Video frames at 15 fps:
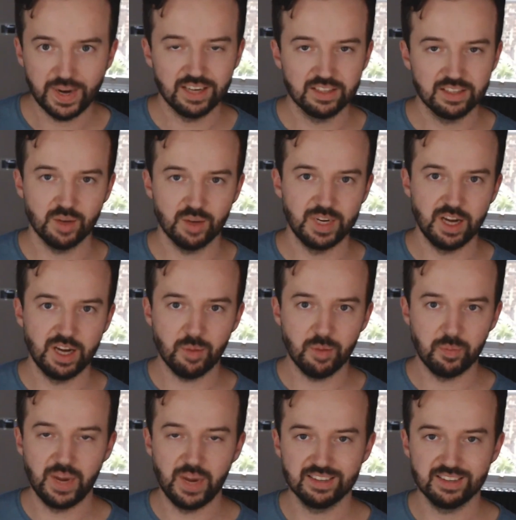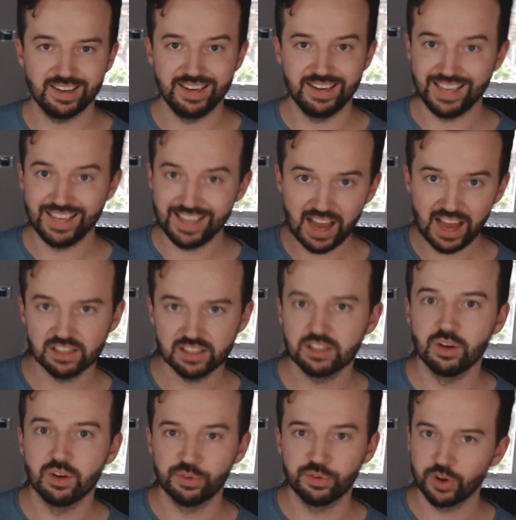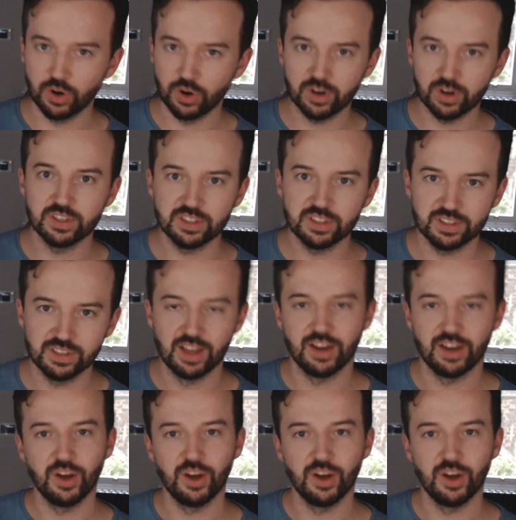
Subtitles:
quickly sum it up, basically, yes, of course,